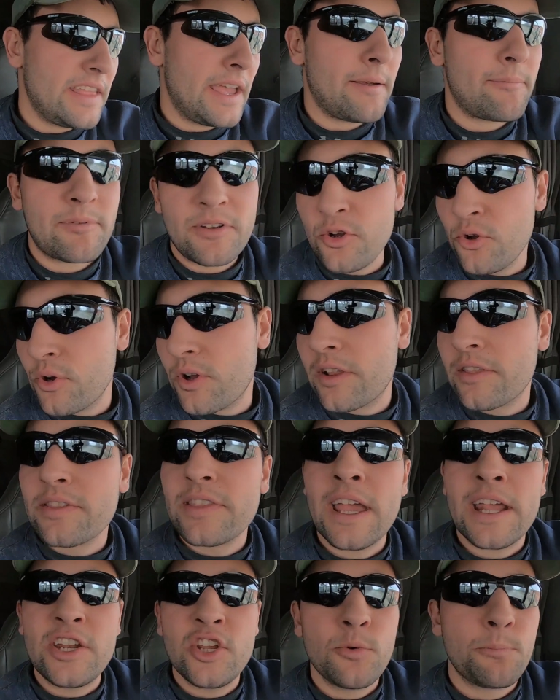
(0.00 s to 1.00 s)
They do
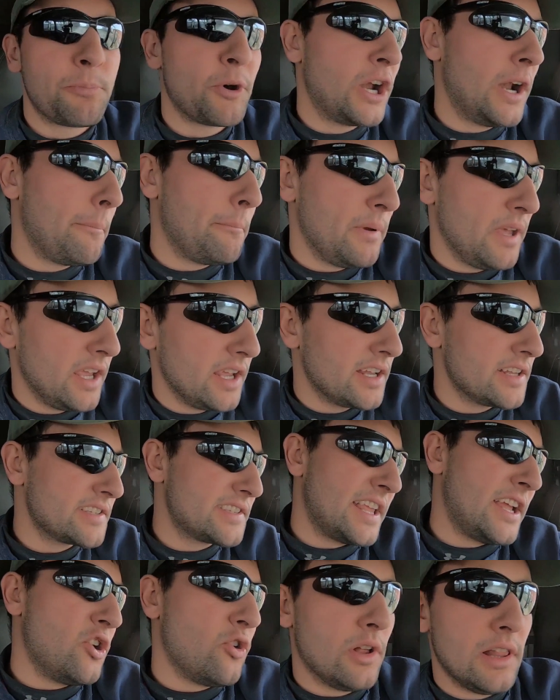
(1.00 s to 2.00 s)
they do put up
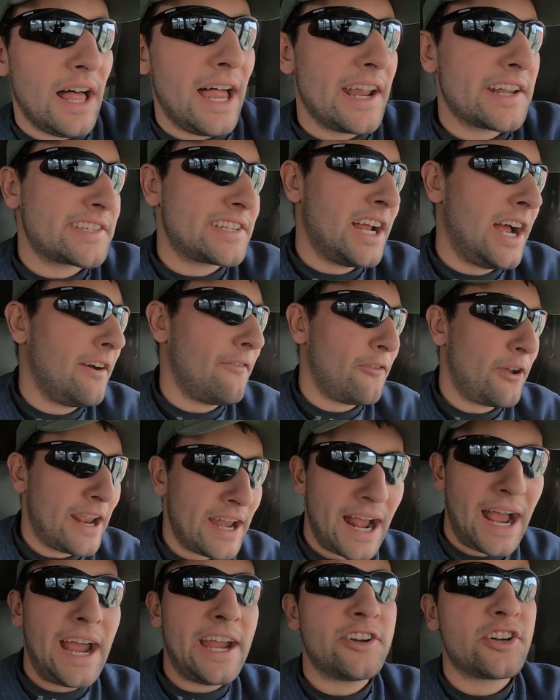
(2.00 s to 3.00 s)
bins. They do a lot of stuff.
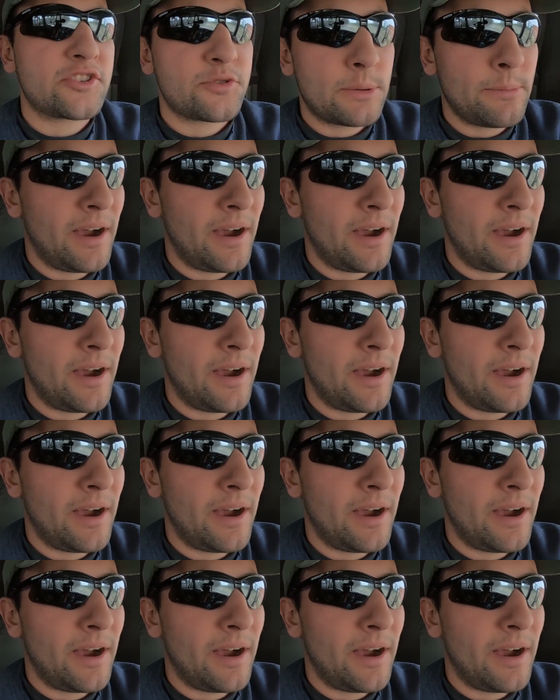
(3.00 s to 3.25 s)
Anhydrous.